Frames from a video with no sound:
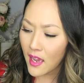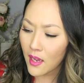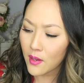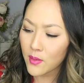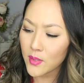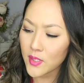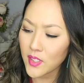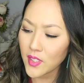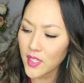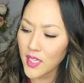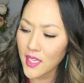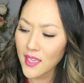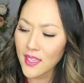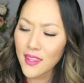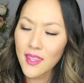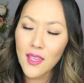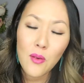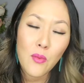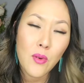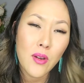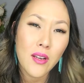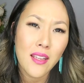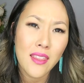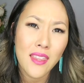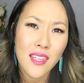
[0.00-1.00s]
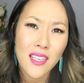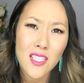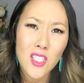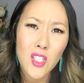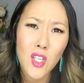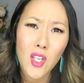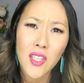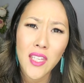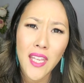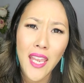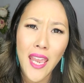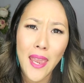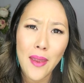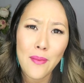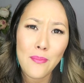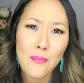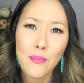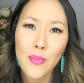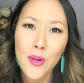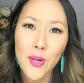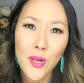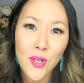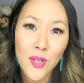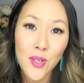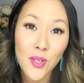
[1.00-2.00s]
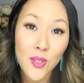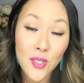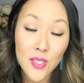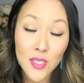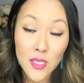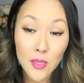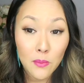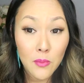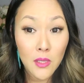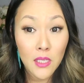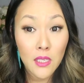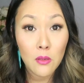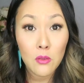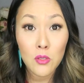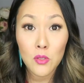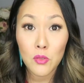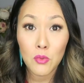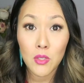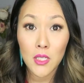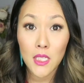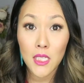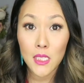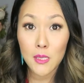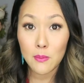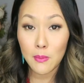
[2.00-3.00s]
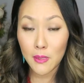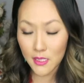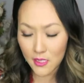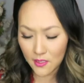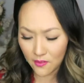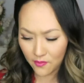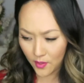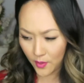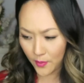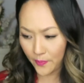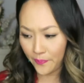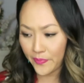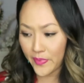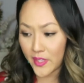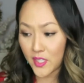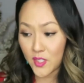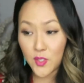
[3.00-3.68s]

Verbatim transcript: I was looking at that one. I think it's called the Ember or something. It was really expensive though.